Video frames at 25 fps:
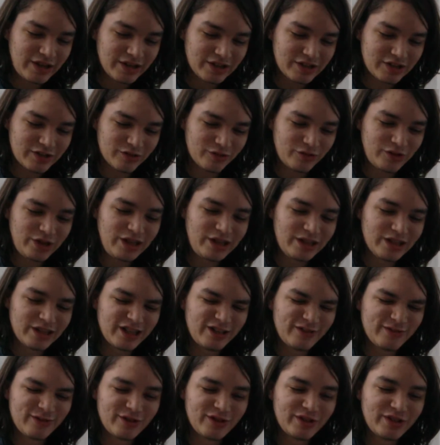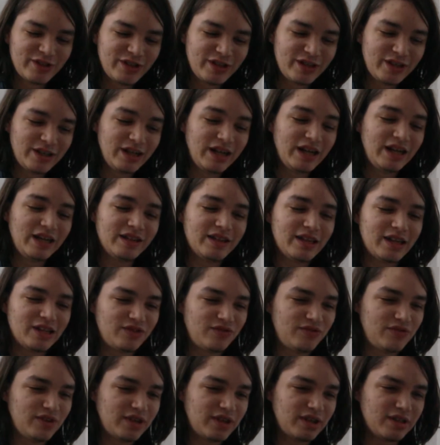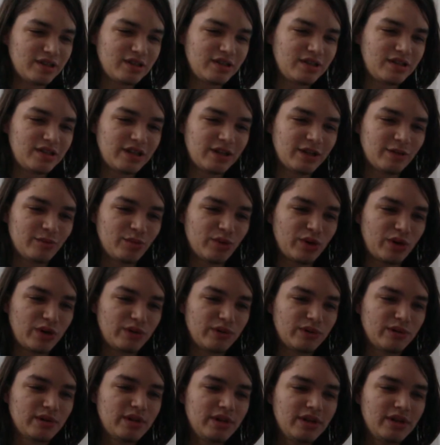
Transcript: extra reclaim on there. That's fucking sick, bro.